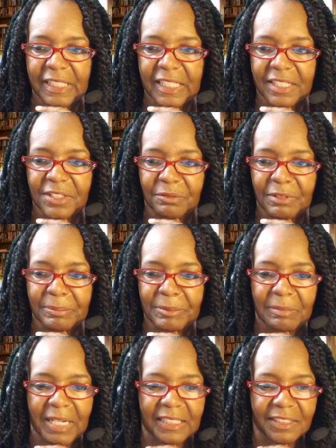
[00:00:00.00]

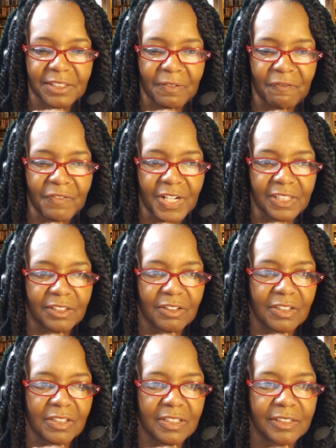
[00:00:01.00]
interrupted by a little
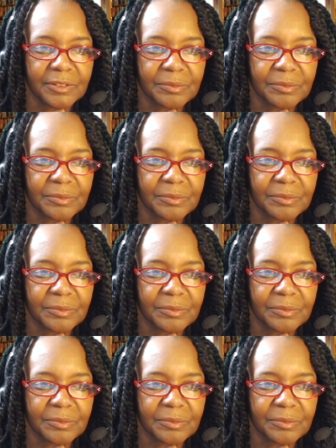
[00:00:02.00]
fucktard.